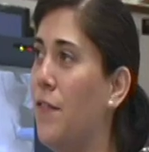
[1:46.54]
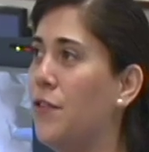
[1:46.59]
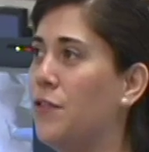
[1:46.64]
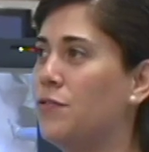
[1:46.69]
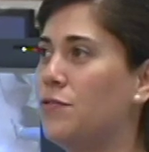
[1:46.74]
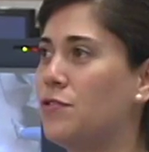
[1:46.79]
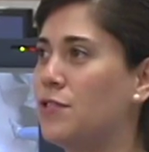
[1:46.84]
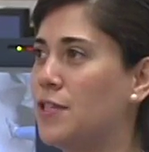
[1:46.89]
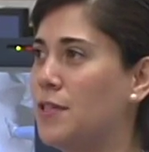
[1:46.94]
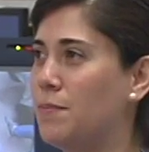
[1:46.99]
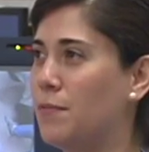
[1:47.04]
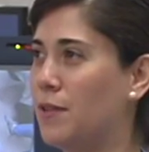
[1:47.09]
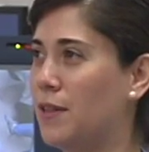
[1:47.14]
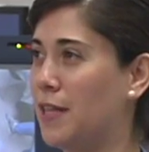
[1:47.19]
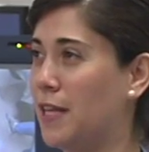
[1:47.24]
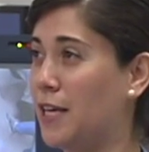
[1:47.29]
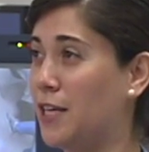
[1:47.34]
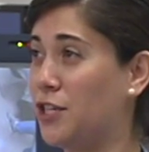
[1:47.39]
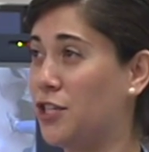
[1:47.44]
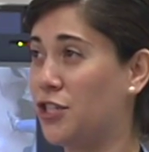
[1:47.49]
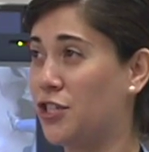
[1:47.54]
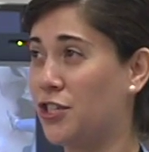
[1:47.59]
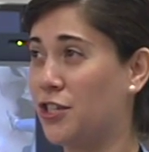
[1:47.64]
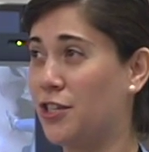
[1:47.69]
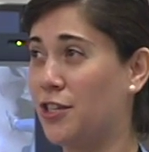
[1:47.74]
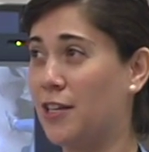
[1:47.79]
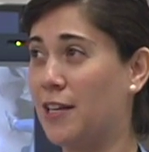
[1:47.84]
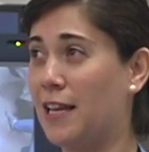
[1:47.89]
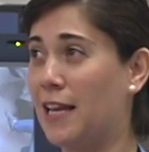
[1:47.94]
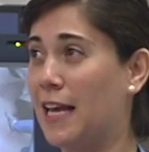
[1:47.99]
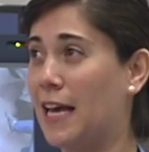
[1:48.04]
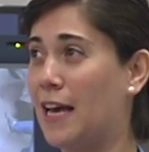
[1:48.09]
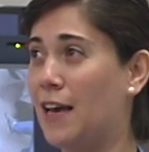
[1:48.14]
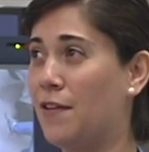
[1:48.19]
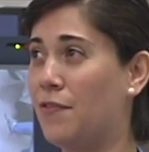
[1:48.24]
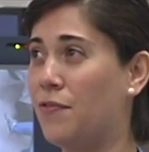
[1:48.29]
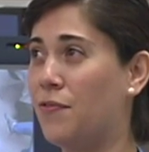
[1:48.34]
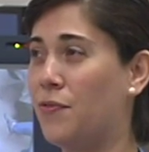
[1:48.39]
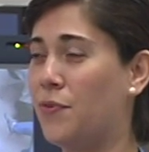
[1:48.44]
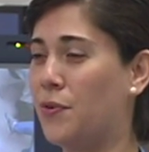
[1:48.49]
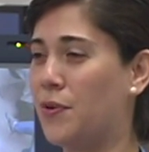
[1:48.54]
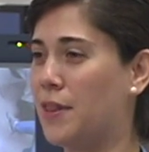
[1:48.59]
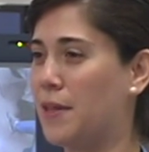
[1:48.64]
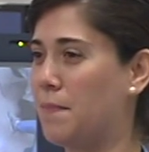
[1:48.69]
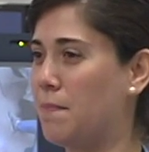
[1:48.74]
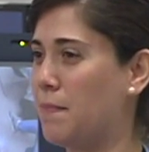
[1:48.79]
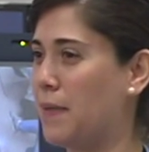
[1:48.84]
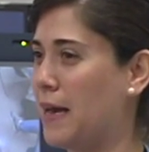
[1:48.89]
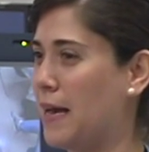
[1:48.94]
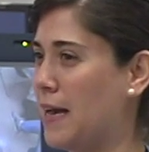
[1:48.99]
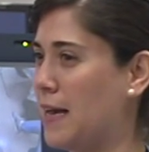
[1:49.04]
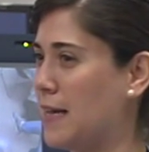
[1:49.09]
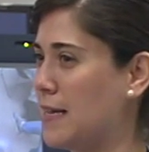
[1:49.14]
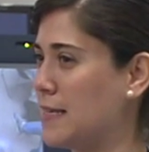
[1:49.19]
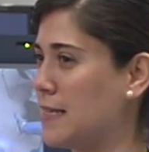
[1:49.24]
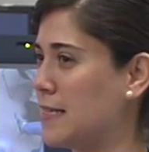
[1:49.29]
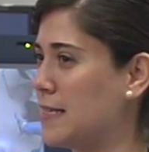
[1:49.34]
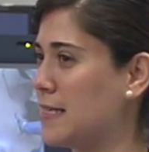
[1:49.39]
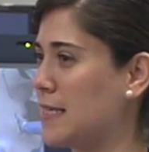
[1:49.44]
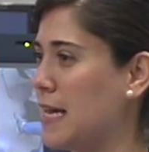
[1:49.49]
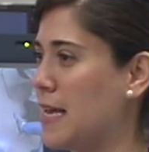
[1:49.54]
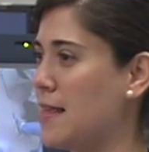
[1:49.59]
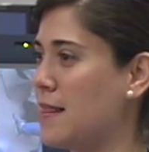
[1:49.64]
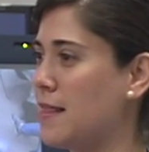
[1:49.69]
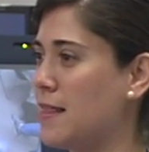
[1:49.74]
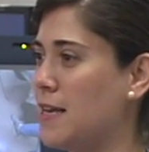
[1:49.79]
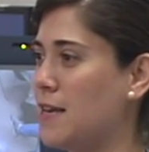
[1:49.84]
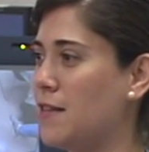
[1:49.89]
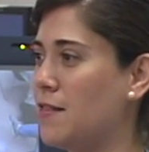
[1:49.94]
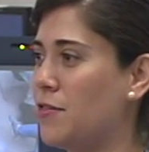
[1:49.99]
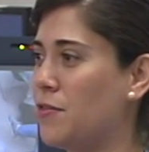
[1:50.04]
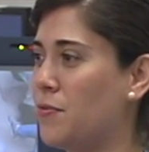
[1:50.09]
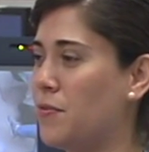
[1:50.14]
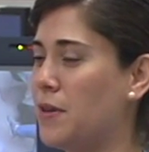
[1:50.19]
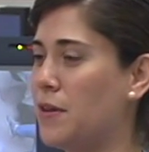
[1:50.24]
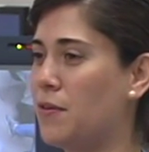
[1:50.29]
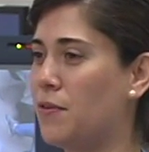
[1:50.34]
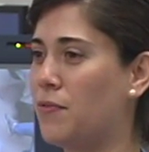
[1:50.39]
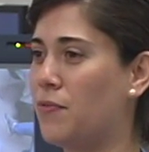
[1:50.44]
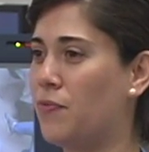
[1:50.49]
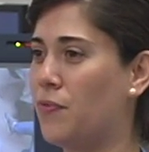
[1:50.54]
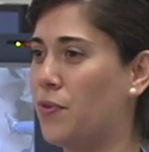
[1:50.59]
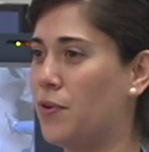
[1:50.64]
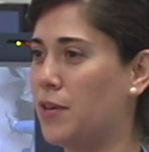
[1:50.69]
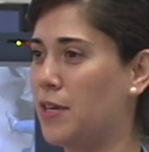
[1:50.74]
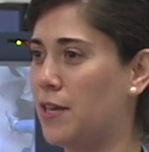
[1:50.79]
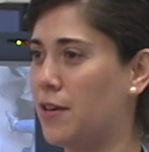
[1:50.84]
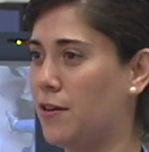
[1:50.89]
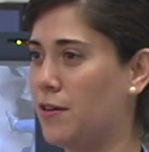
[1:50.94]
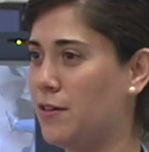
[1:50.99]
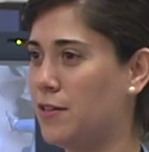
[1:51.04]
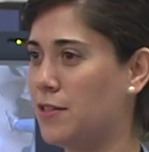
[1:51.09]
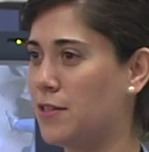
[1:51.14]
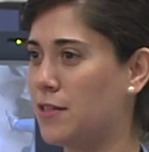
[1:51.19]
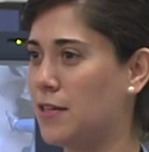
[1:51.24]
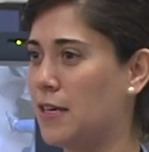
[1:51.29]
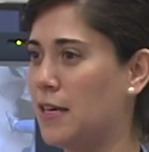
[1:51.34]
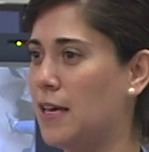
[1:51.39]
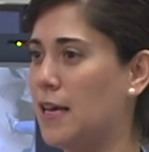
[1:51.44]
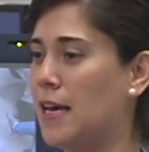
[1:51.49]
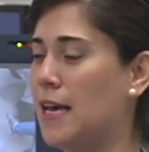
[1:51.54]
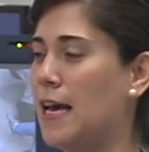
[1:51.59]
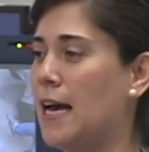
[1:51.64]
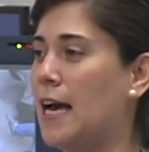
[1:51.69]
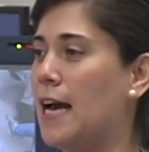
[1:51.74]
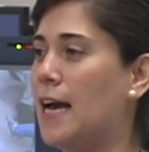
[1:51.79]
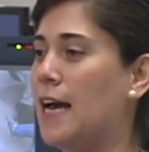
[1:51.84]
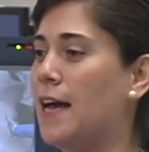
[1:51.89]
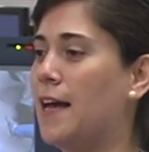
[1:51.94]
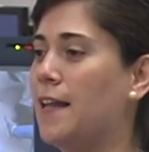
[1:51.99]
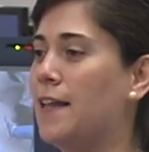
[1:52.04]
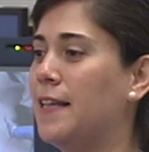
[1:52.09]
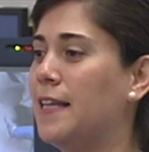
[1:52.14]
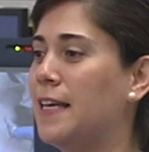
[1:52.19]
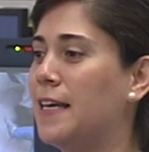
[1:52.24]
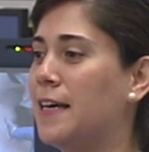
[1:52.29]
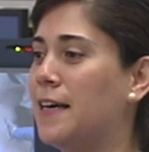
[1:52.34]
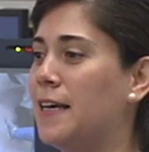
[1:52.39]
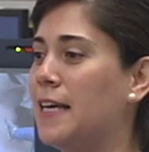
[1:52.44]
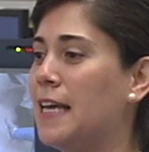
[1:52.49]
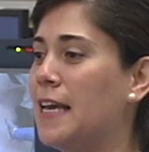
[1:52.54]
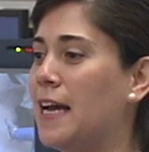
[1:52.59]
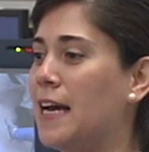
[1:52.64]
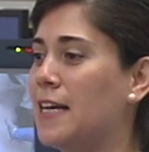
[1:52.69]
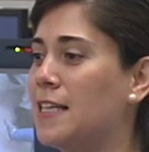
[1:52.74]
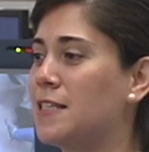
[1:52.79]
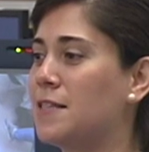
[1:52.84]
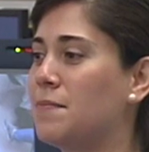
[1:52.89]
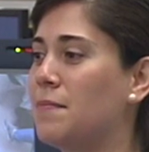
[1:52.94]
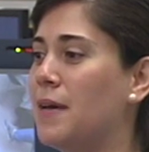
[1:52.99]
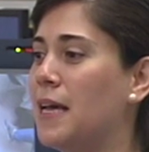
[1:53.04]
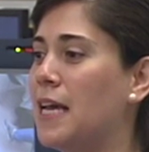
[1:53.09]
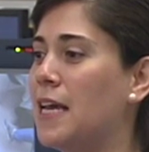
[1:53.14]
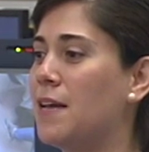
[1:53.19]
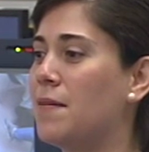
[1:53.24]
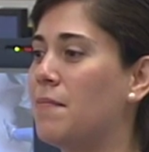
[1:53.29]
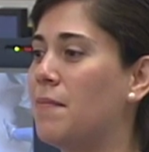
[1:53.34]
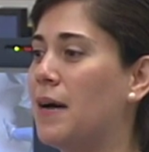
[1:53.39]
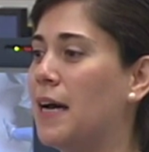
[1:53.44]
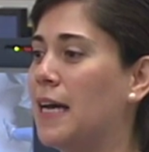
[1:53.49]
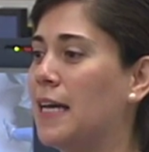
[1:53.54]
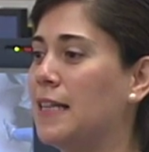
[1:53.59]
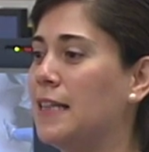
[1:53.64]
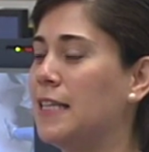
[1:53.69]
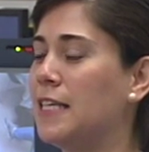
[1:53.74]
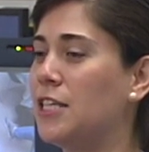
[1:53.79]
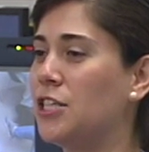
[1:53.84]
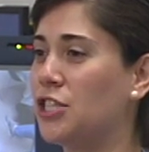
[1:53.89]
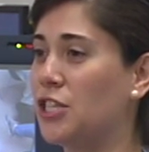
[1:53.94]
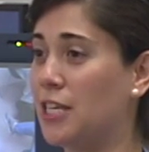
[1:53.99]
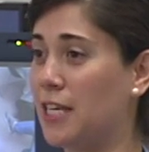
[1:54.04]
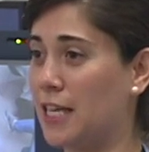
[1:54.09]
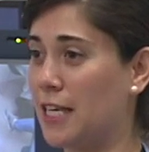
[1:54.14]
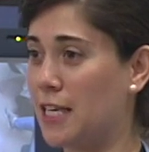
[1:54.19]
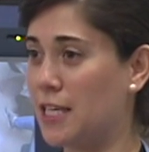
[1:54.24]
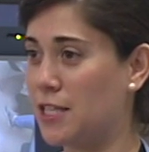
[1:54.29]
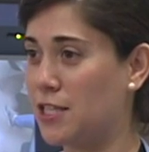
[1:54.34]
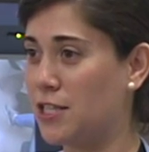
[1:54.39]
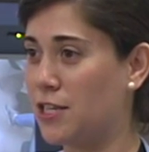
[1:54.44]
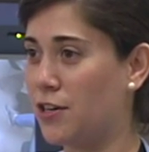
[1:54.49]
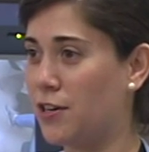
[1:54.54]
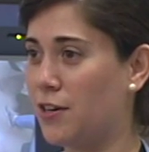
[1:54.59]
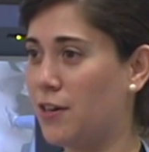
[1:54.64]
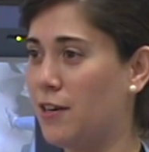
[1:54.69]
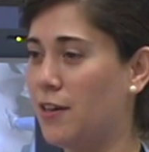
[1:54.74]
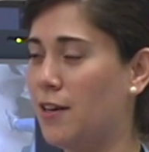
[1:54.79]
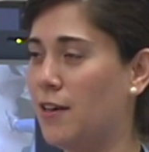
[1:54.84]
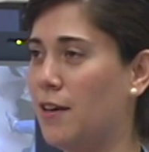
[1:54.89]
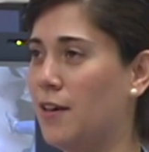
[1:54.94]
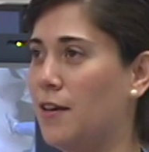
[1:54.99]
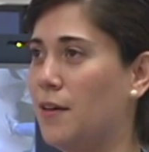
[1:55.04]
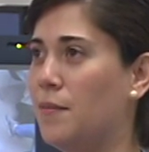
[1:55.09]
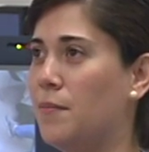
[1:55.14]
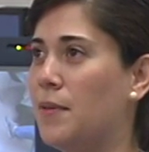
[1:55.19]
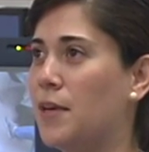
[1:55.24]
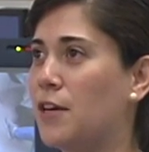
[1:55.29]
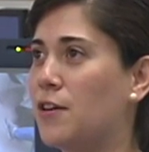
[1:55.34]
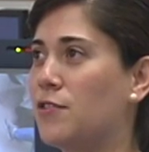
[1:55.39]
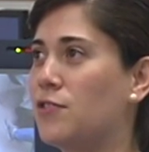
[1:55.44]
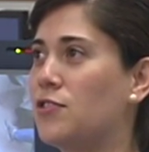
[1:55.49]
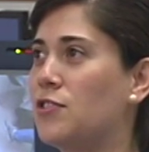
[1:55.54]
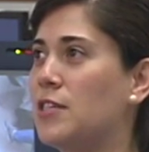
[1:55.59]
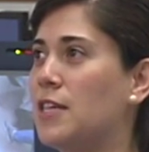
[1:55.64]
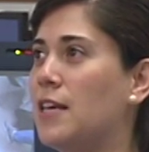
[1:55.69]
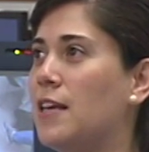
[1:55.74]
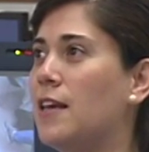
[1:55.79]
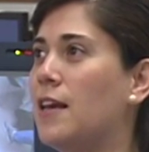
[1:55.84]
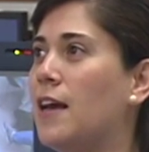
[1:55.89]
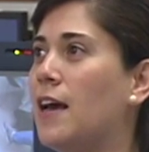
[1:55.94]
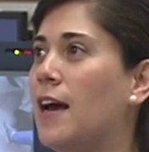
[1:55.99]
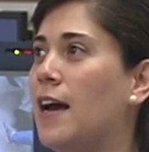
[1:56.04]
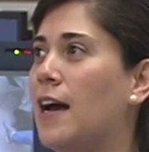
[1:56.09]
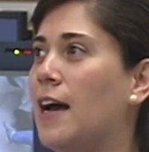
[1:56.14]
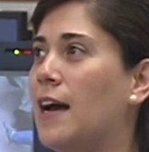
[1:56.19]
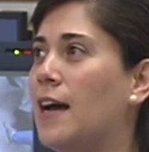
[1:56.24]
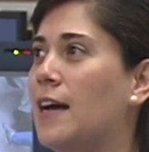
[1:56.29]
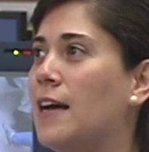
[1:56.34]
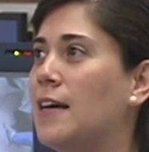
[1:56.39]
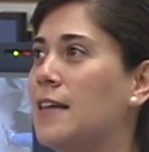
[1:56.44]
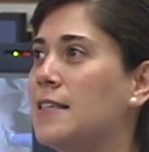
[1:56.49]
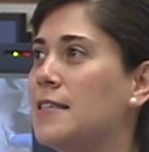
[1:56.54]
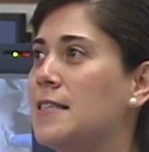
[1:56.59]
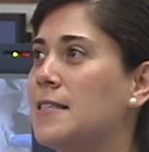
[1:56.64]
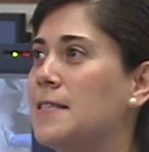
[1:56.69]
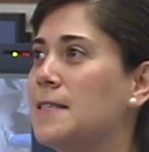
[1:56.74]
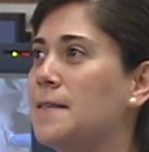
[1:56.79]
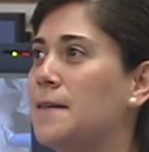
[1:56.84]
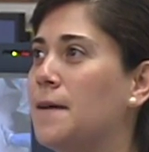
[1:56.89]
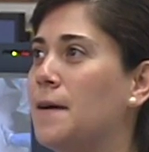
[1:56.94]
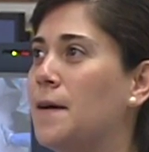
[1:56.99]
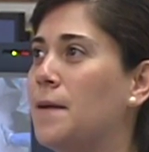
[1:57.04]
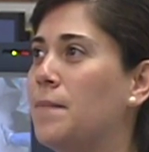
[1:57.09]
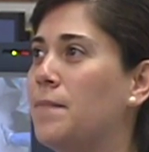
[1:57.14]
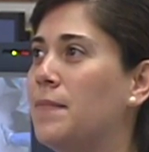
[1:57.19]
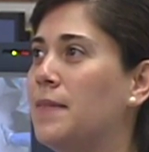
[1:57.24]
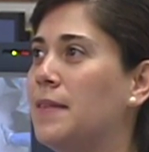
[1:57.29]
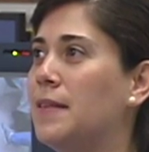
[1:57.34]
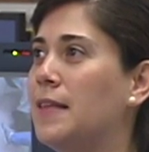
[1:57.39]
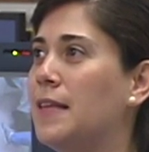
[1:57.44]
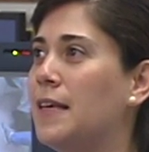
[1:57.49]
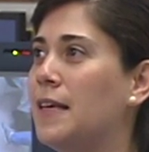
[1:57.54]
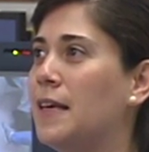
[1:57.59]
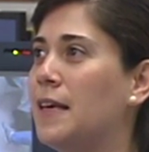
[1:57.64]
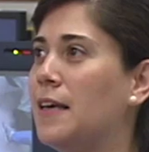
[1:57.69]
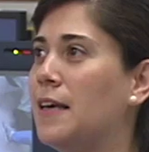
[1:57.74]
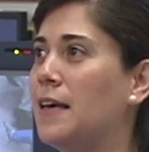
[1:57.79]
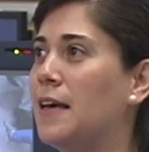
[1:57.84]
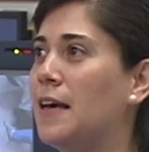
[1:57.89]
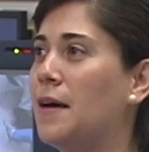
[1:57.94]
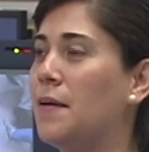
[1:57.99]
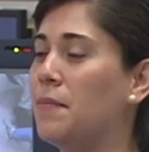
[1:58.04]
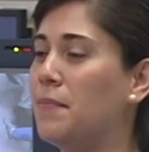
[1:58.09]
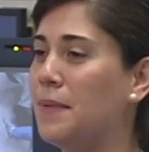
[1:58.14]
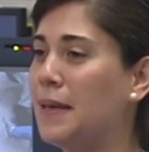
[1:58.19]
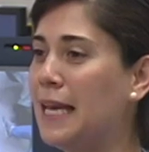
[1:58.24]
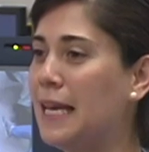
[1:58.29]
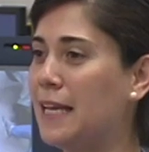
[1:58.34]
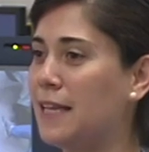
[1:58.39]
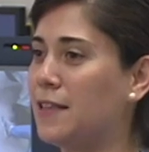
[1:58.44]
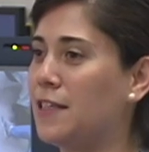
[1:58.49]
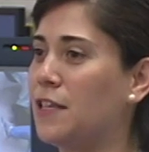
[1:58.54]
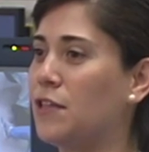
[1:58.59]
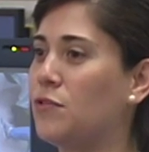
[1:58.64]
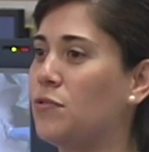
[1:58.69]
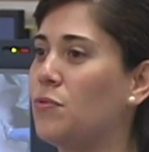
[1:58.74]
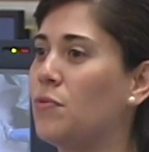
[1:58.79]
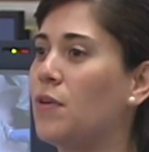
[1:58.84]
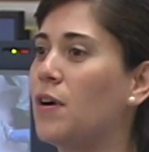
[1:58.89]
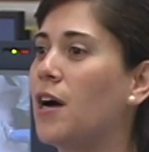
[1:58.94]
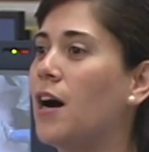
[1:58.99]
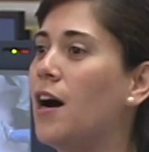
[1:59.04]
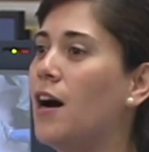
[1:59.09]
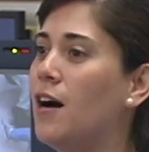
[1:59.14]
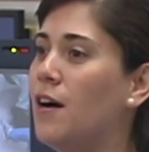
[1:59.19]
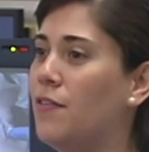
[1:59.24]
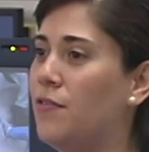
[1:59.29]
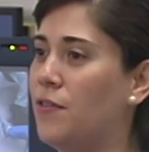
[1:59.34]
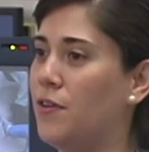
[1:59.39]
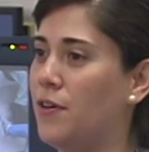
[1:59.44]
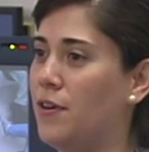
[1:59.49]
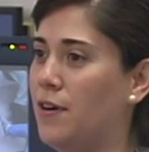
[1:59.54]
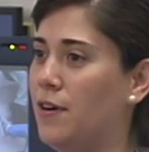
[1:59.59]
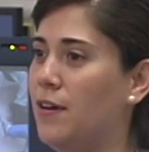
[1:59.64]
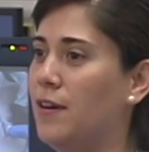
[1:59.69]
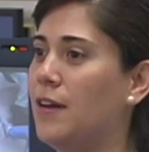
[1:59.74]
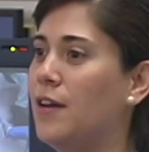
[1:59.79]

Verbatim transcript: used simulation lab for the past, I think, three or four years, and uh, it has made my teaching easier because it has um, the ability to cover